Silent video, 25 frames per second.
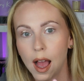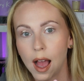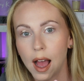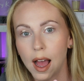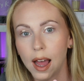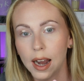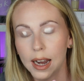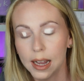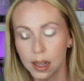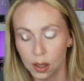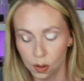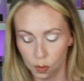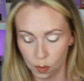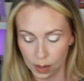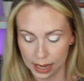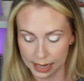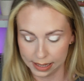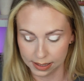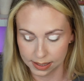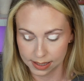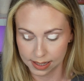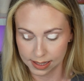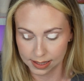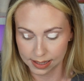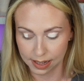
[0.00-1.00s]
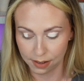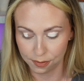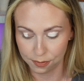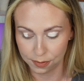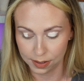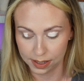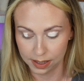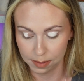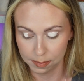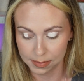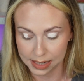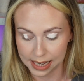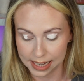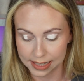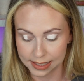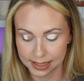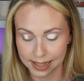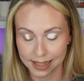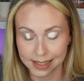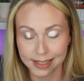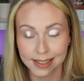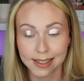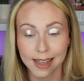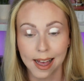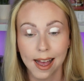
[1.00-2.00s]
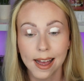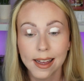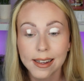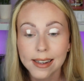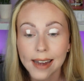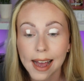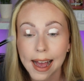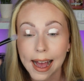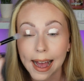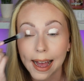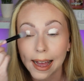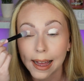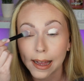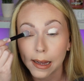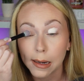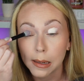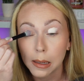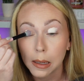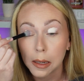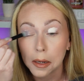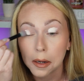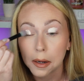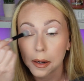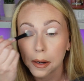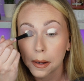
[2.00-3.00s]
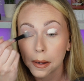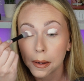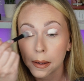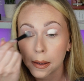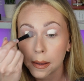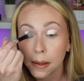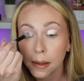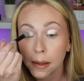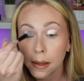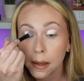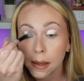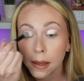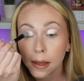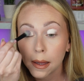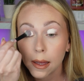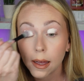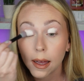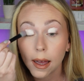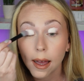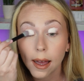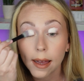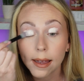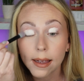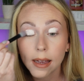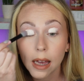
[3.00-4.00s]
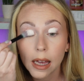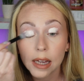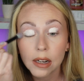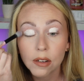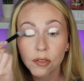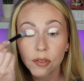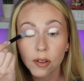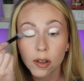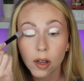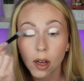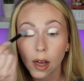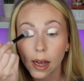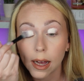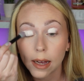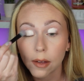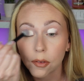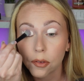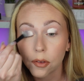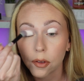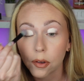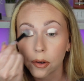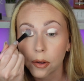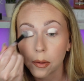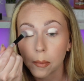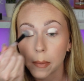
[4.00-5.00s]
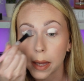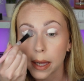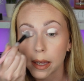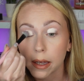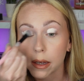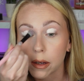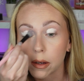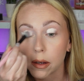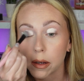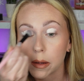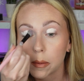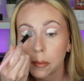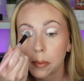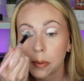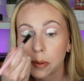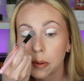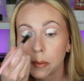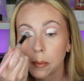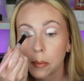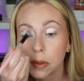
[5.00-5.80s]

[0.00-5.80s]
a little while since I filmed, as I said, and I kind of forgot how to do makeup.